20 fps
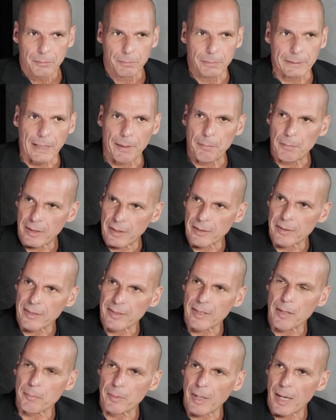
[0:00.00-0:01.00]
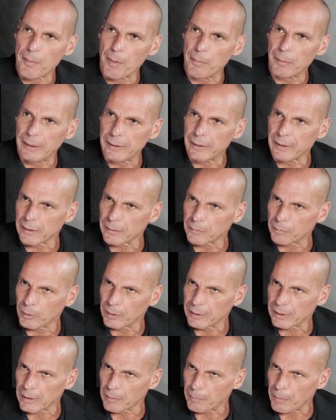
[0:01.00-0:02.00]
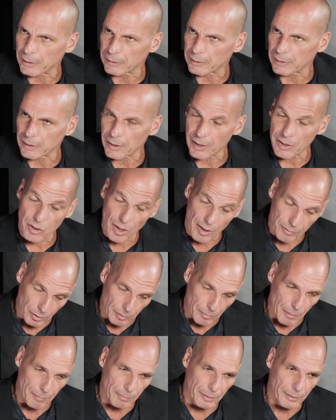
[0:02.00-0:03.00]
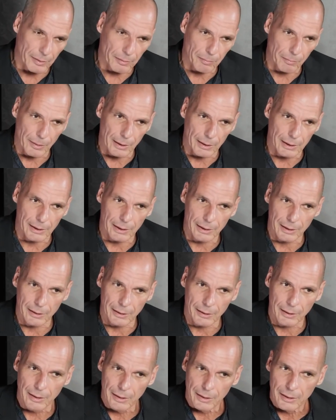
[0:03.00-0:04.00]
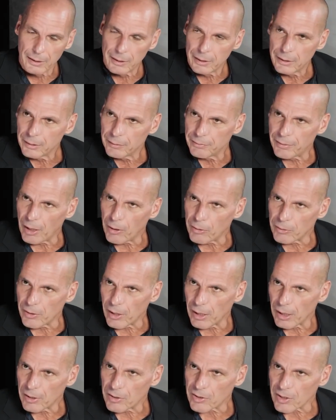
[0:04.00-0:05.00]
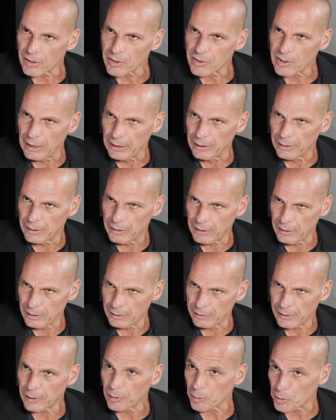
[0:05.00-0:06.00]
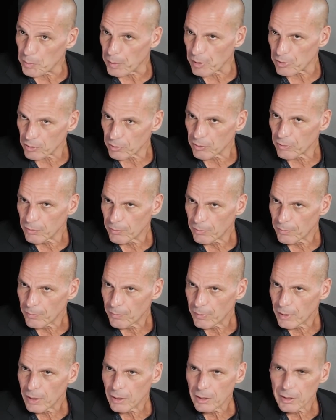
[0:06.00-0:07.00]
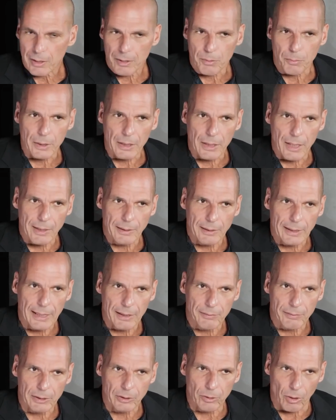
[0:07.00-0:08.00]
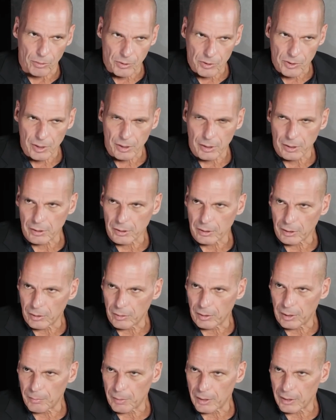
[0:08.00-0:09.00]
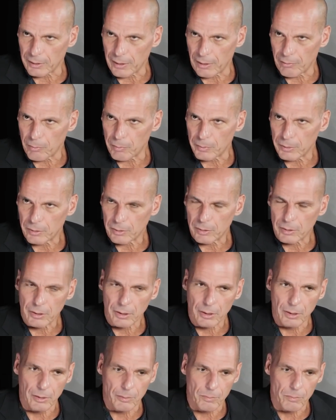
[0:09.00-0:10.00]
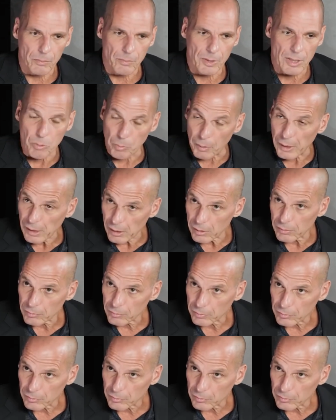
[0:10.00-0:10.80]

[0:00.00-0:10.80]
But at the same time, I'm leading our political party in Greece. You have to remember that my fellow Greeks are still in debtor's prison. We now have a toxic neoliberal government. This week,